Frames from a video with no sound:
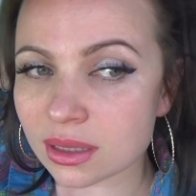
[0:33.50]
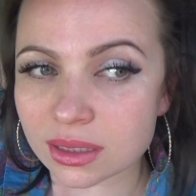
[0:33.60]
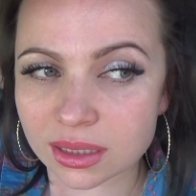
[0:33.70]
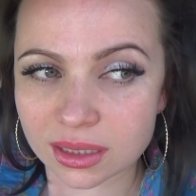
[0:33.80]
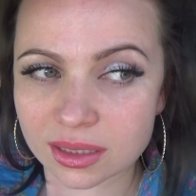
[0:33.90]

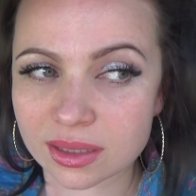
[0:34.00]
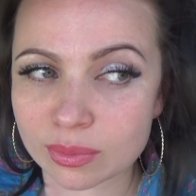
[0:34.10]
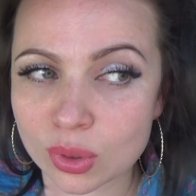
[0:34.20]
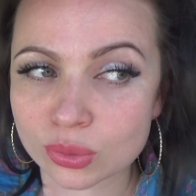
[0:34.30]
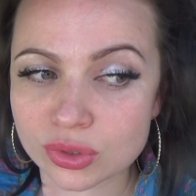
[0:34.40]
uh, the
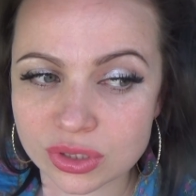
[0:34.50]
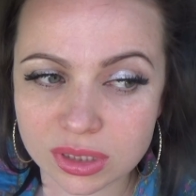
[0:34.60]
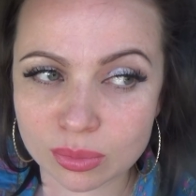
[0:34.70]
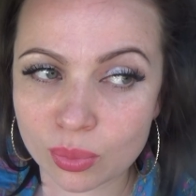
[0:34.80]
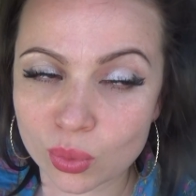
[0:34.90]

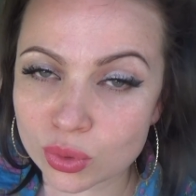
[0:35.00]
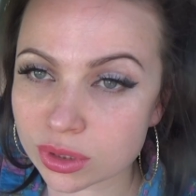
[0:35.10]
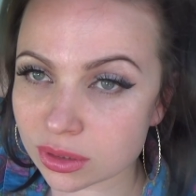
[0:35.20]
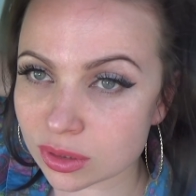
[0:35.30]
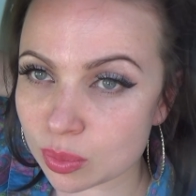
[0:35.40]
most
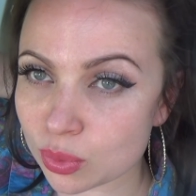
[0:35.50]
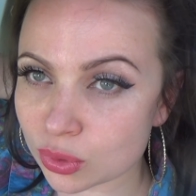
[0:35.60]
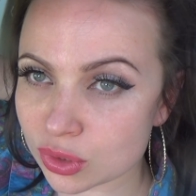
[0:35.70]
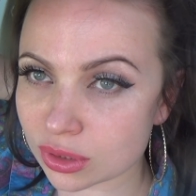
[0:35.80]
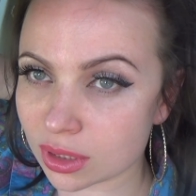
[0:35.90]
important
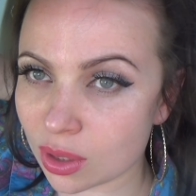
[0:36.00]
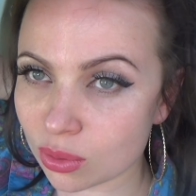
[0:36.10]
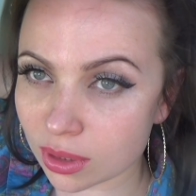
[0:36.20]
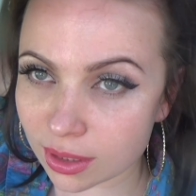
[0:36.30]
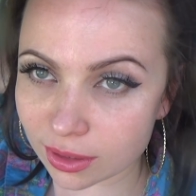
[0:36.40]
person in
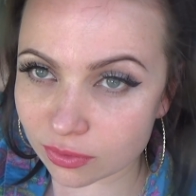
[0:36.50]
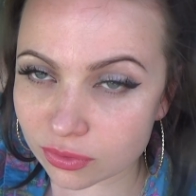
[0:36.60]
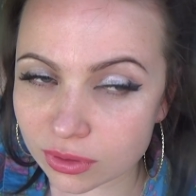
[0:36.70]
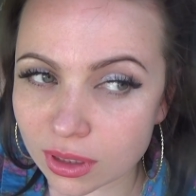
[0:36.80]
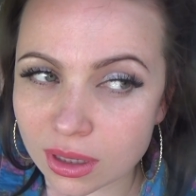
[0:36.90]
our
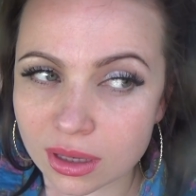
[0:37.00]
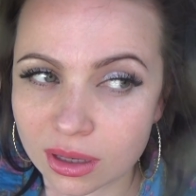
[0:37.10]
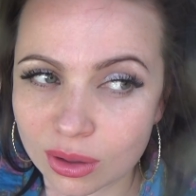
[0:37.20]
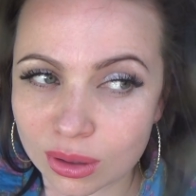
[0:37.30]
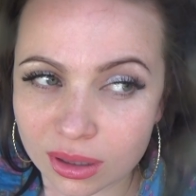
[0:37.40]
life
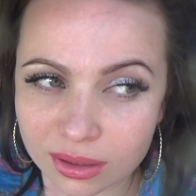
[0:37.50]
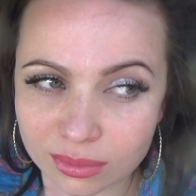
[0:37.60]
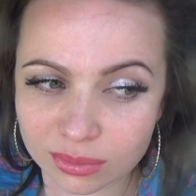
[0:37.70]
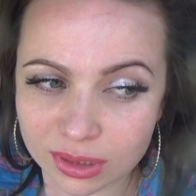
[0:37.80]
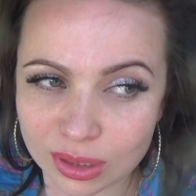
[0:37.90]

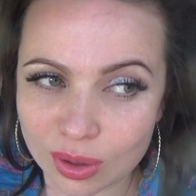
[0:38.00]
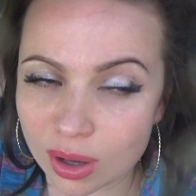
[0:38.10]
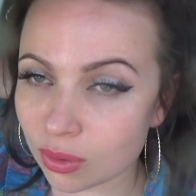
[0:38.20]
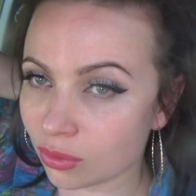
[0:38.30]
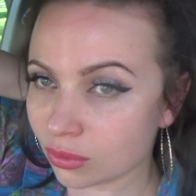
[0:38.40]
um, you know
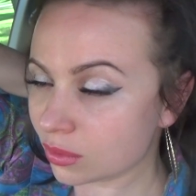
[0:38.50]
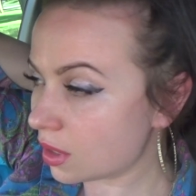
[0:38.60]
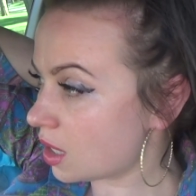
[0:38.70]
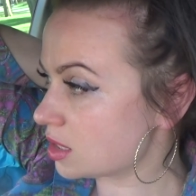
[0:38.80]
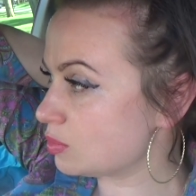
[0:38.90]
our
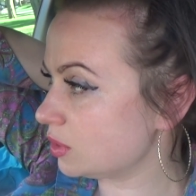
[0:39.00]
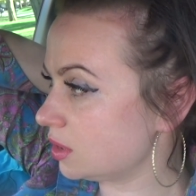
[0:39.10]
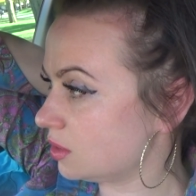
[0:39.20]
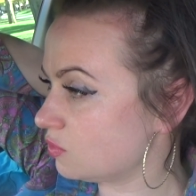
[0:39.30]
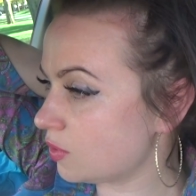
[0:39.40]

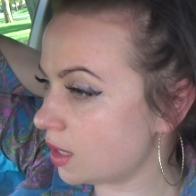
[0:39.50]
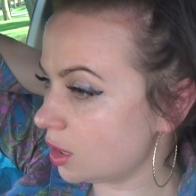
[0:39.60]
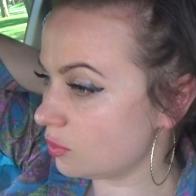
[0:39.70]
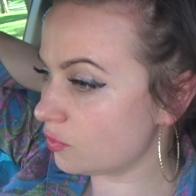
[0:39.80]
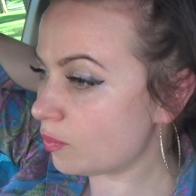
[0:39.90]
husband
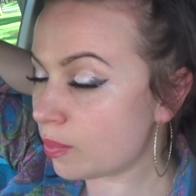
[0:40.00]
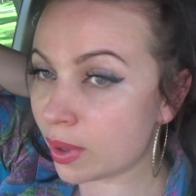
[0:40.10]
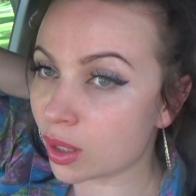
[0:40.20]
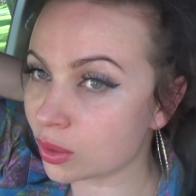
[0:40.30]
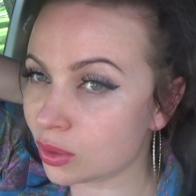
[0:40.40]
wife
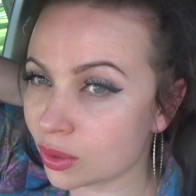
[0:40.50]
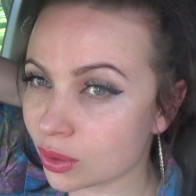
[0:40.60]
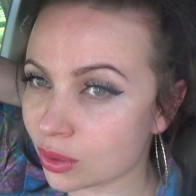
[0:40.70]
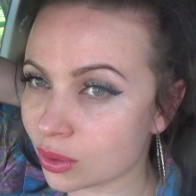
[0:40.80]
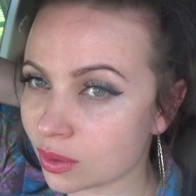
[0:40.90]

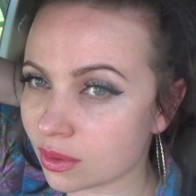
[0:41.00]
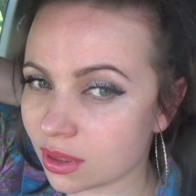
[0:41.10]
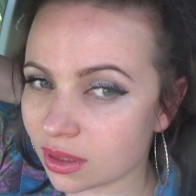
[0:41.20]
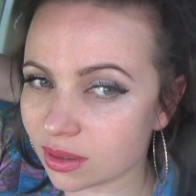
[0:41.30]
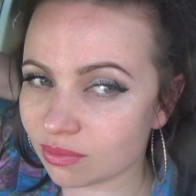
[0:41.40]
partner
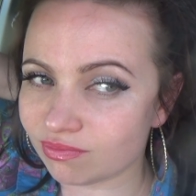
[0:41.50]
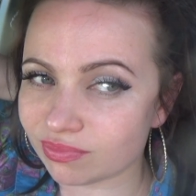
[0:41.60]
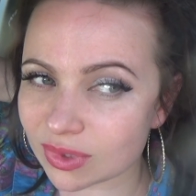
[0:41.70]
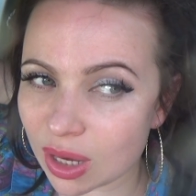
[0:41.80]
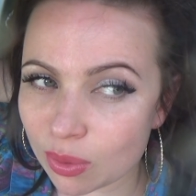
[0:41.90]
um,
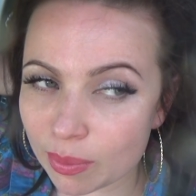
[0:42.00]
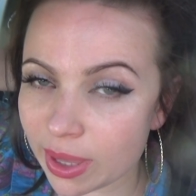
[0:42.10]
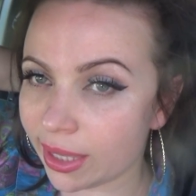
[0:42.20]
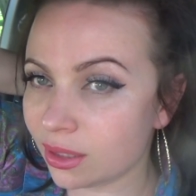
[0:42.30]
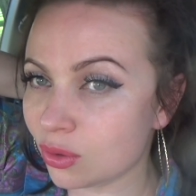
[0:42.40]
our
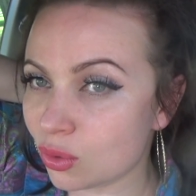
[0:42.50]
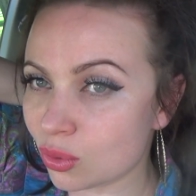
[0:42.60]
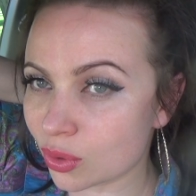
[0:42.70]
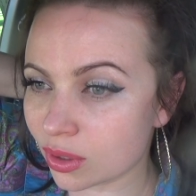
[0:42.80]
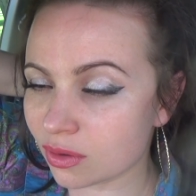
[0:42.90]
man
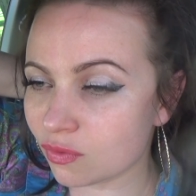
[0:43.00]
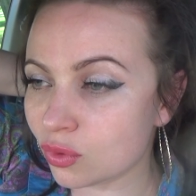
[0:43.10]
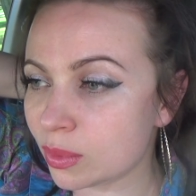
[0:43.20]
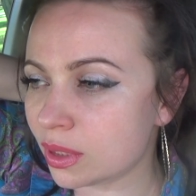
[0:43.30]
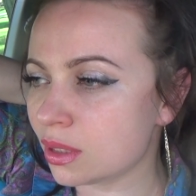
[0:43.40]
or
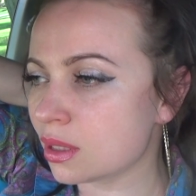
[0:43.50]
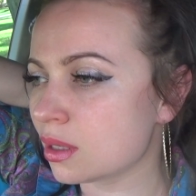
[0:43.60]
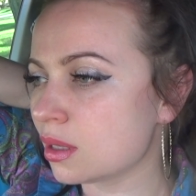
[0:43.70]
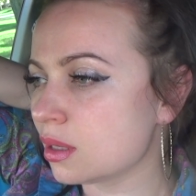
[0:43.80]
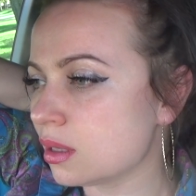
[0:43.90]
woman
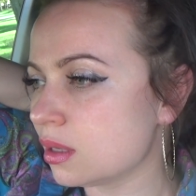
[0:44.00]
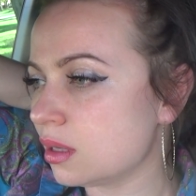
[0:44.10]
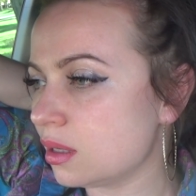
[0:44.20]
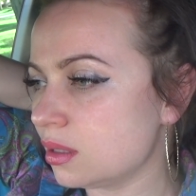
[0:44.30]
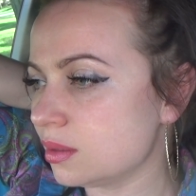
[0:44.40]

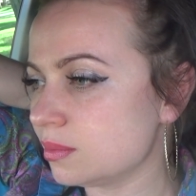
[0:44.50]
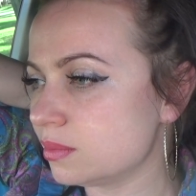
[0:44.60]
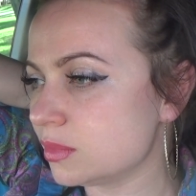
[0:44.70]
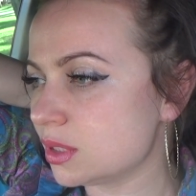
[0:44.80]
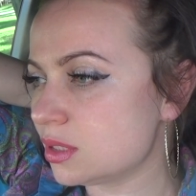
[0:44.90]

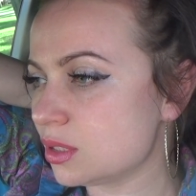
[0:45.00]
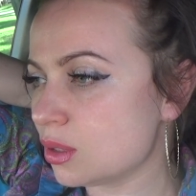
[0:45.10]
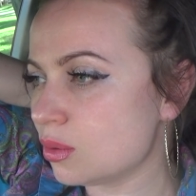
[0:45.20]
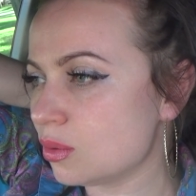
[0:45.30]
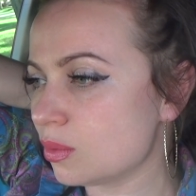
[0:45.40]
um,
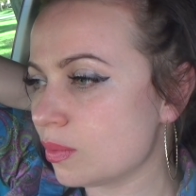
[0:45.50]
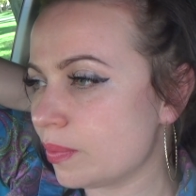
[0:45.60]
so